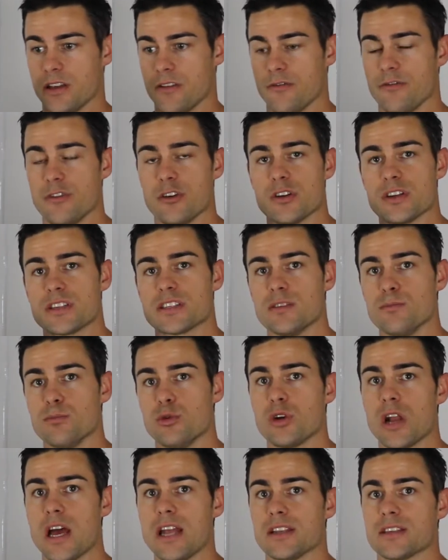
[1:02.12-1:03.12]
very
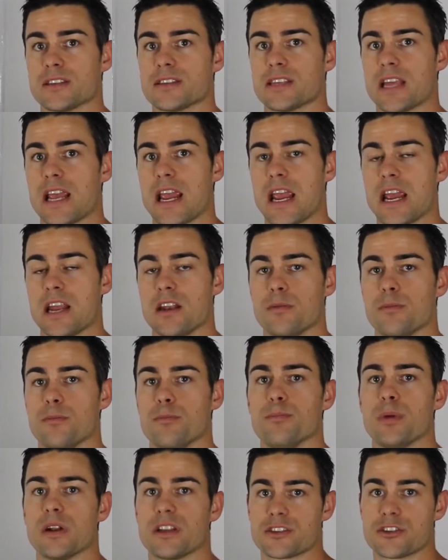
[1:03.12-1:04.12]
simple to understand,
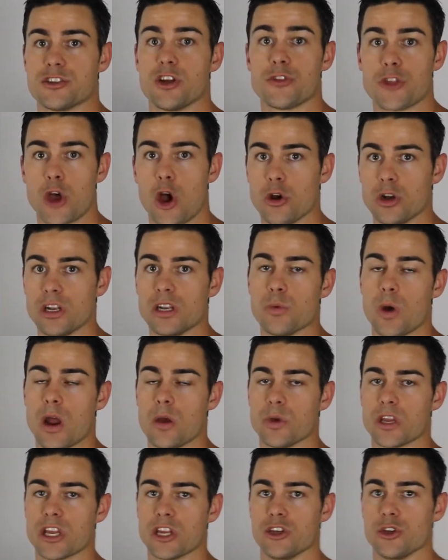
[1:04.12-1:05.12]
but it's not the only way
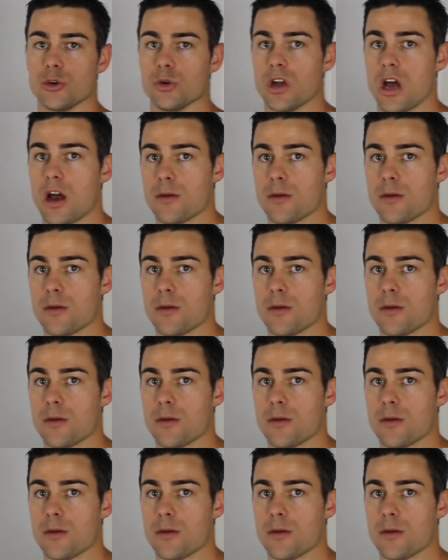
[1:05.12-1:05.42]
we can do it.